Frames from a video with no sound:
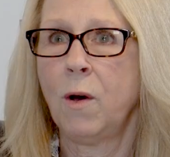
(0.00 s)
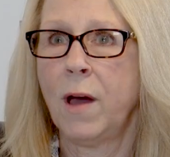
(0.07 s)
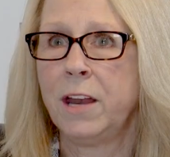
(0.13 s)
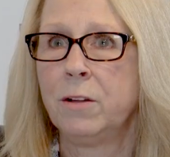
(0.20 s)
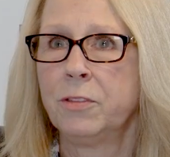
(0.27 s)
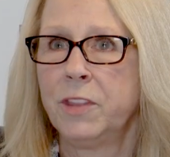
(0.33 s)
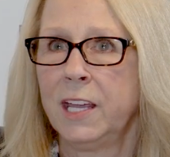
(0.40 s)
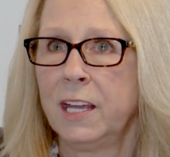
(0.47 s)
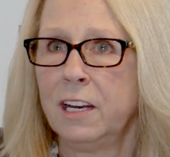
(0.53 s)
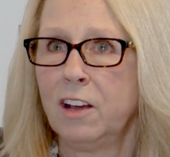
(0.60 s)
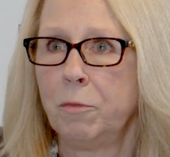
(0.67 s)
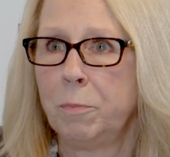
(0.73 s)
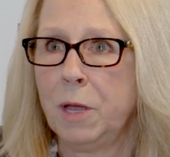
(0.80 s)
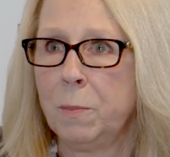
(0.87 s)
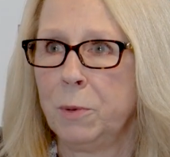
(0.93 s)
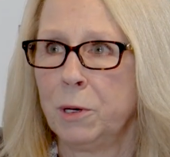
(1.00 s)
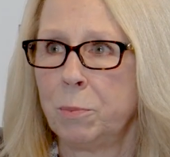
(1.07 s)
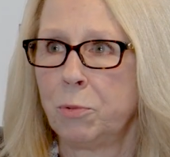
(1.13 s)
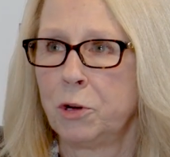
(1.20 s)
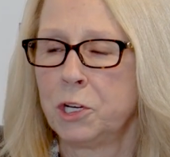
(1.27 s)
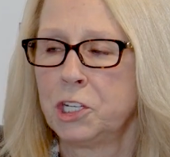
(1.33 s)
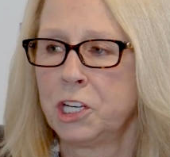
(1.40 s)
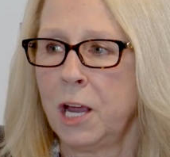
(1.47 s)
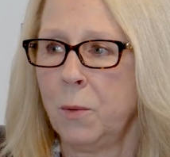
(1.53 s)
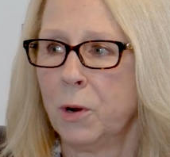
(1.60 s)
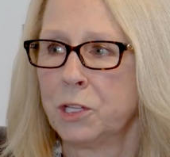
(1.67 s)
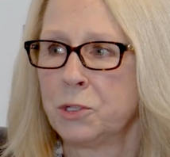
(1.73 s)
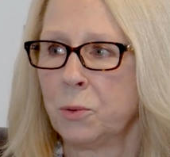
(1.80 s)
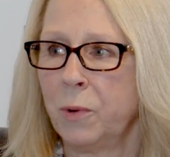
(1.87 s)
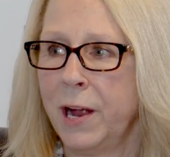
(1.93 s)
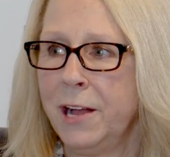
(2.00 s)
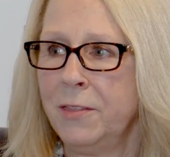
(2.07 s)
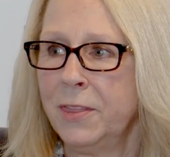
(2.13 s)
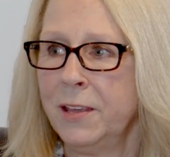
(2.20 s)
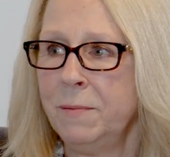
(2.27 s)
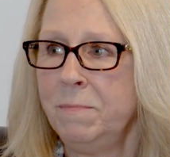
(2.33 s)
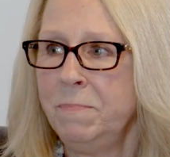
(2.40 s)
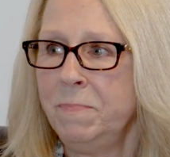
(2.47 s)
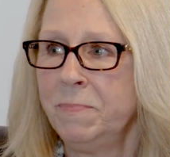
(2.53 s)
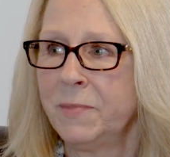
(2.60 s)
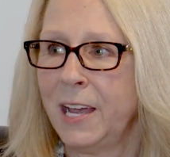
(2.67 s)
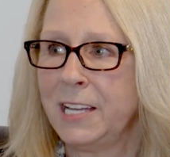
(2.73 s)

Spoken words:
I don't think enough people appreciate what's around them. Mm-hmm.